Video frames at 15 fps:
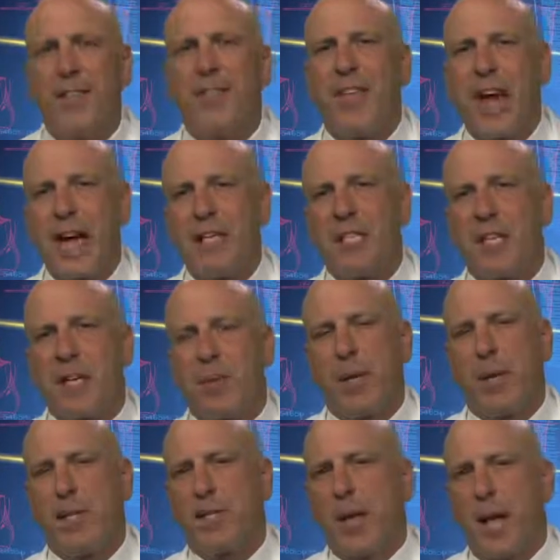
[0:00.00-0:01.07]
that's to
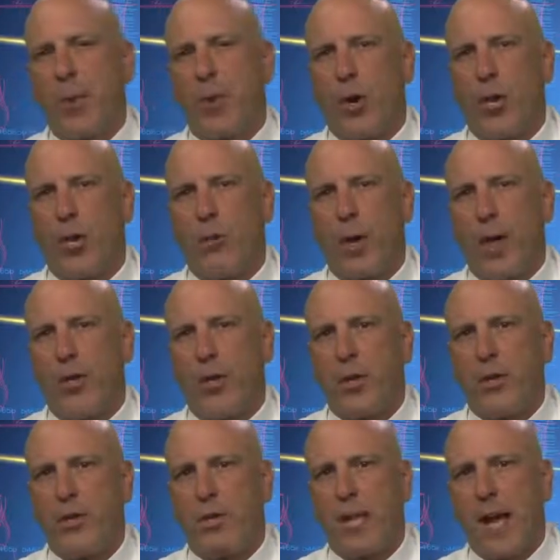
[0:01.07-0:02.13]
be a time where you'd rather
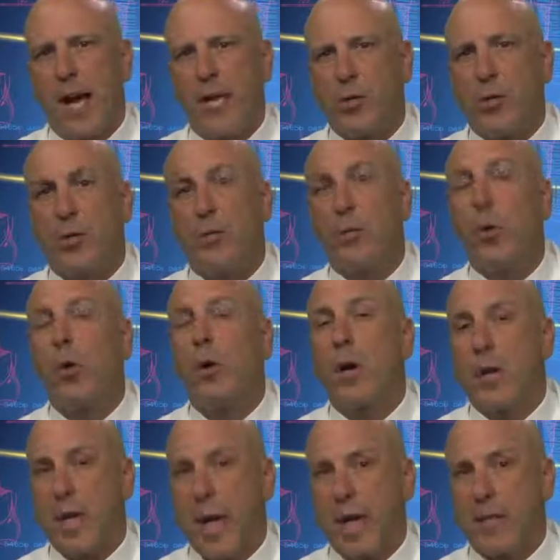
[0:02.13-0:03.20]
use the
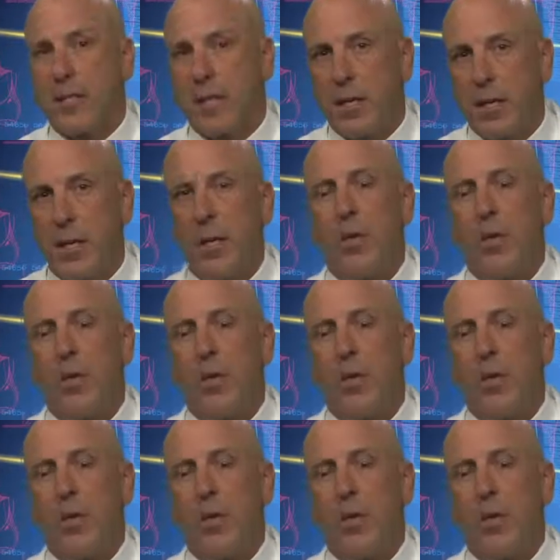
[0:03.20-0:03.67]
hydrofluoric acid